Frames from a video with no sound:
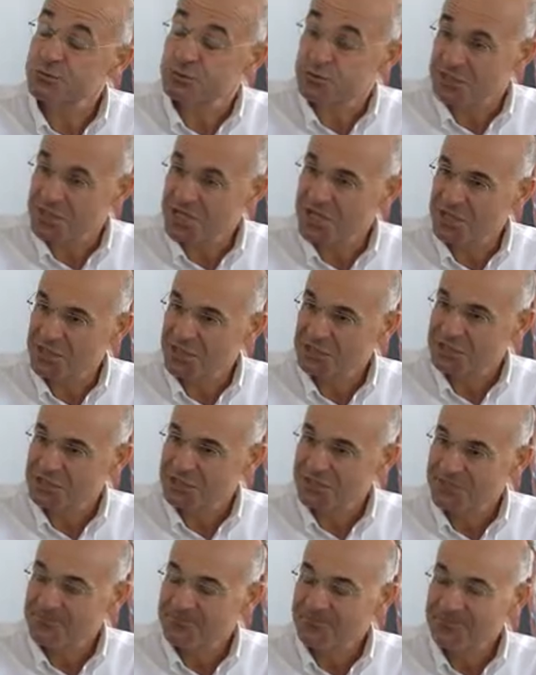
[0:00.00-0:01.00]
to
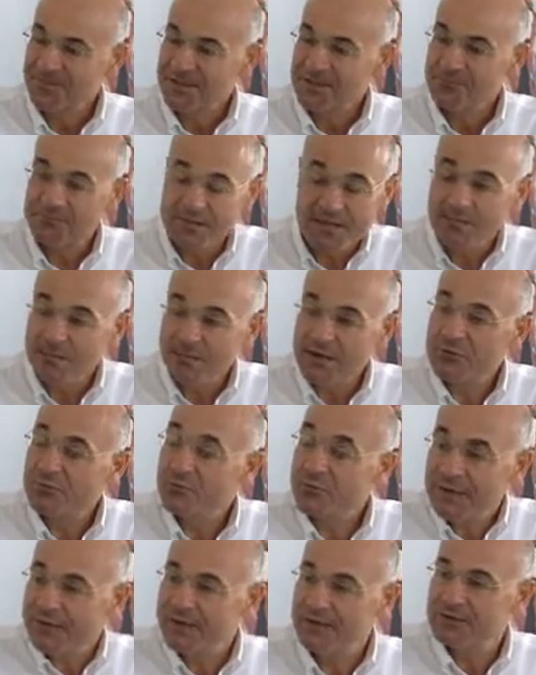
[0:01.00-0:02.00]
change. People are
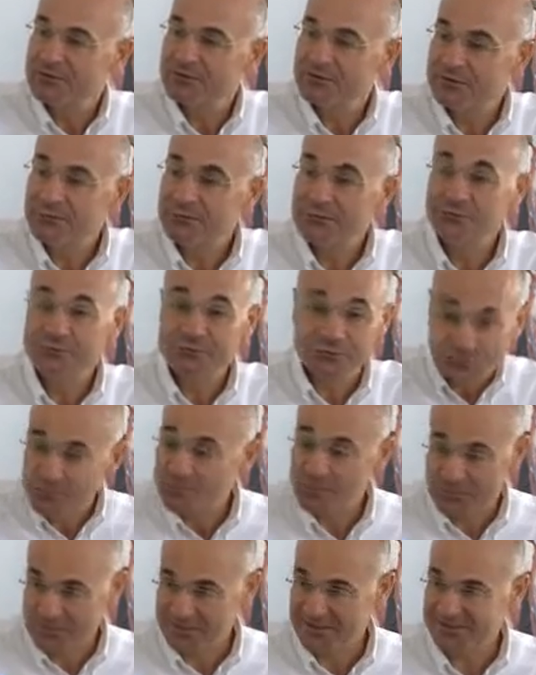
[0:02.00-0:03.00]
willing to
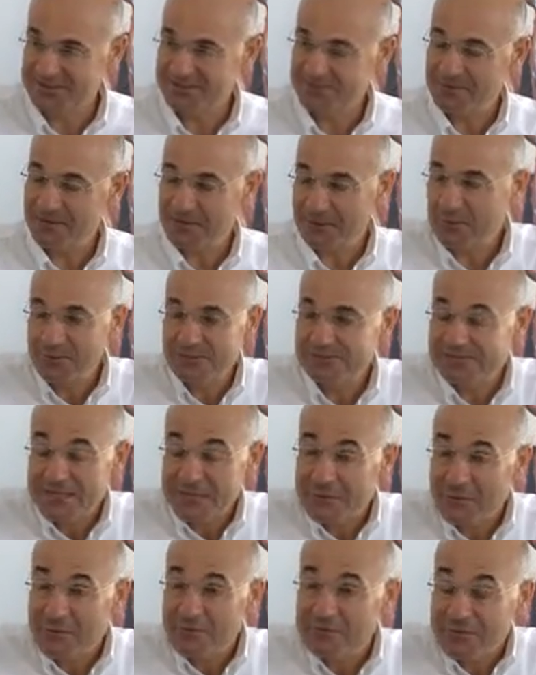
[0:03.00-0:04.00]
do things because
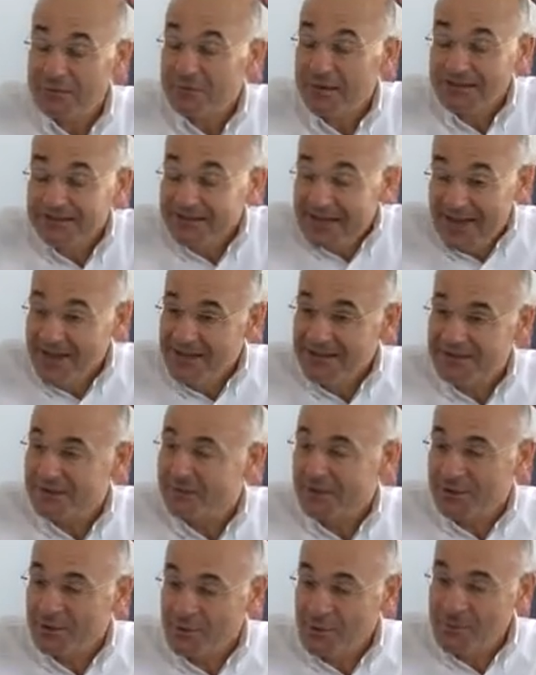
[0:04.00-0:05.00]
they know they're going to die, they're
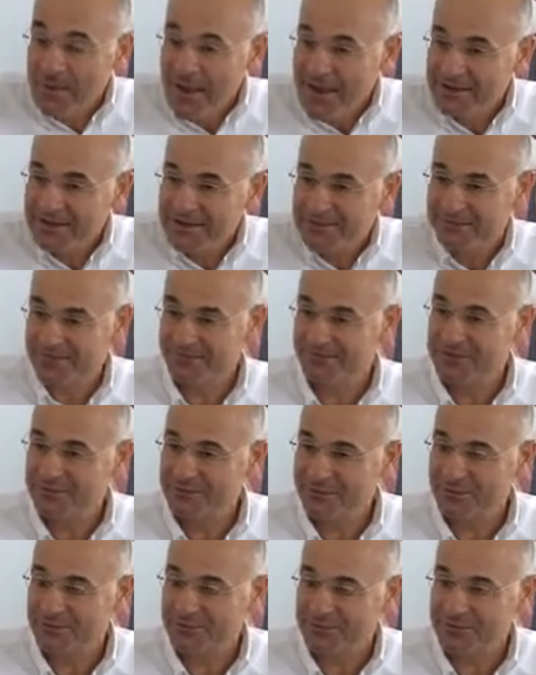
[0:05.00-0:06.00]
going to go bankrupt if they
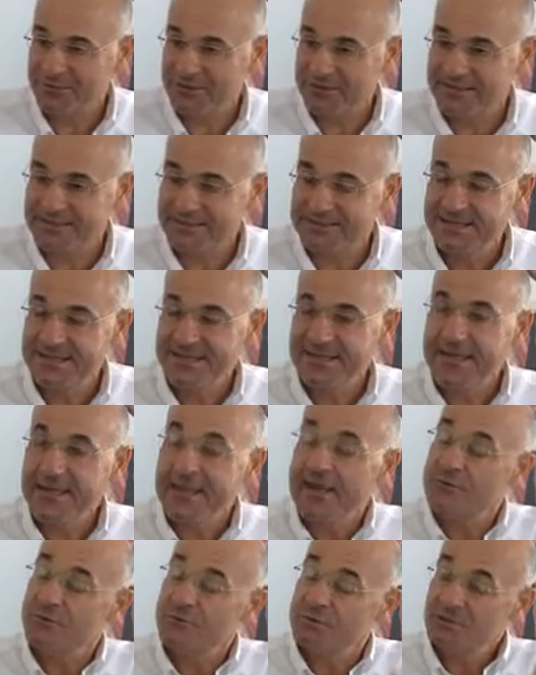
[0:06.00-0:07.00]
don't do things,
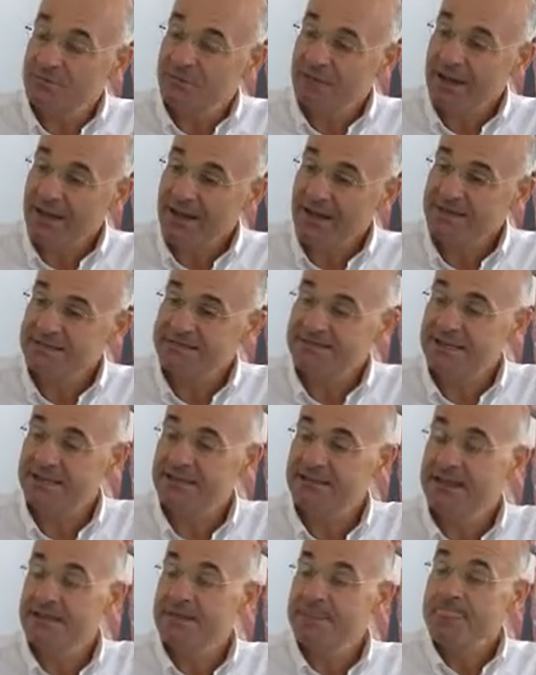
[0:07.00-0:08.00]
which implies
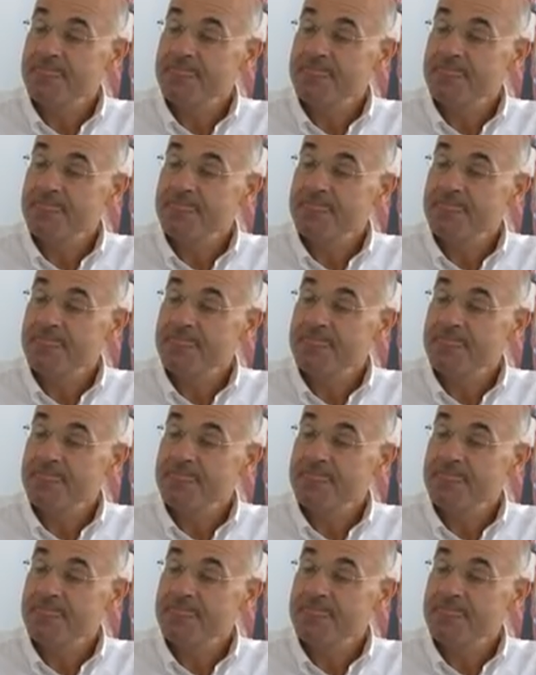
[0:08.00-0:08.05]
that